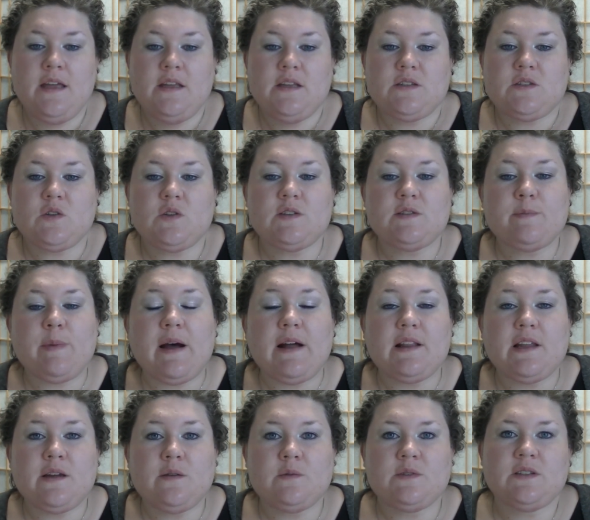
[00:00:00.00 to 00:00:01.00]
So the
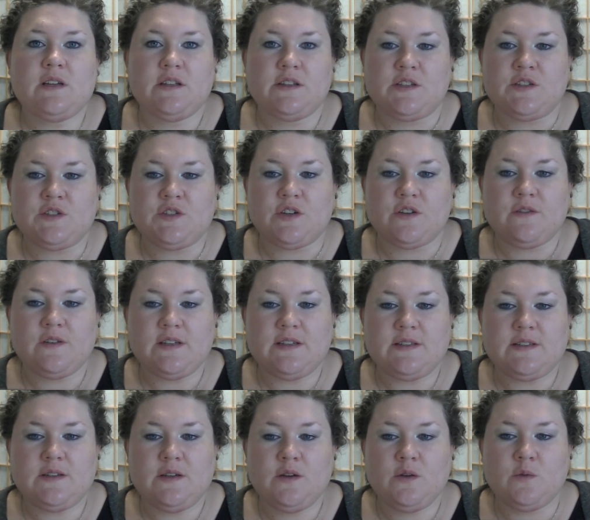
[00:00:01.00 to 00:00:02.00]
spotlight was on the
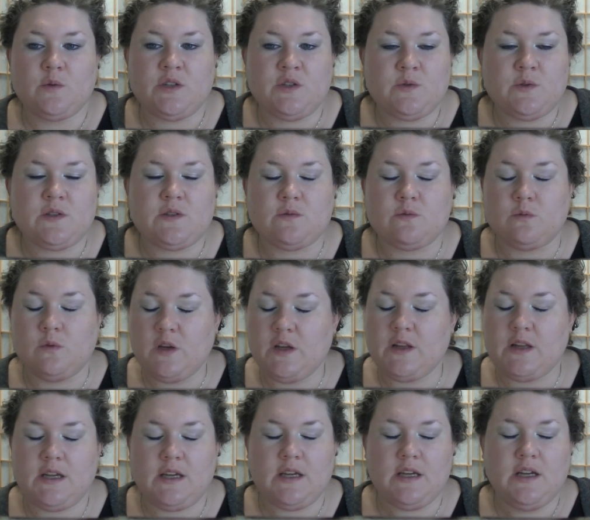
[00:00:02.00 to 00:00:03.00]
service, which was
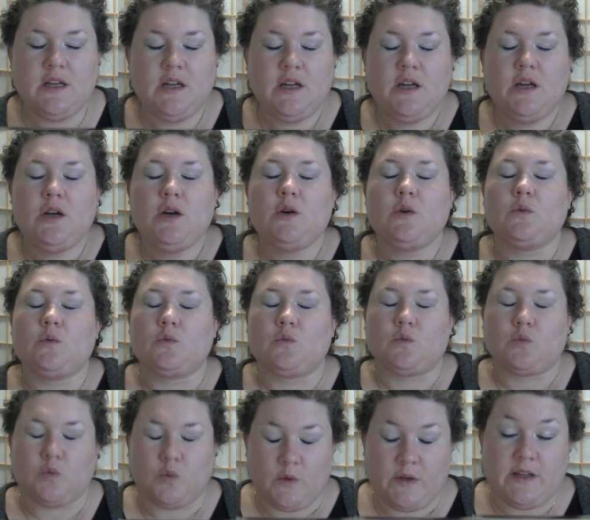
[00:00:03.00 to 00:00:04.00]
really,
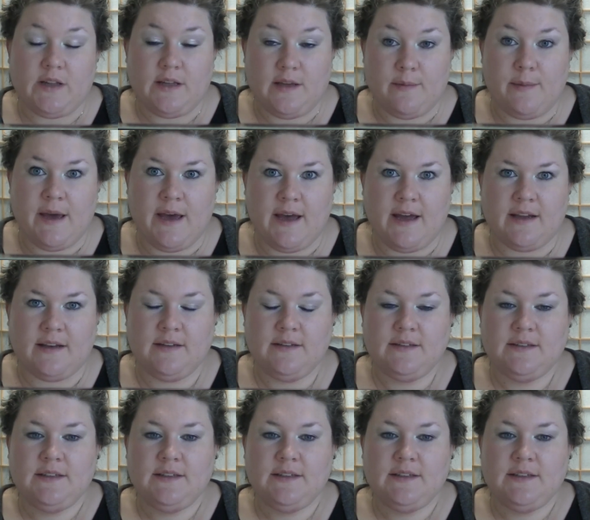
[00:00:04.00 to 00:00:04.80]
really bad.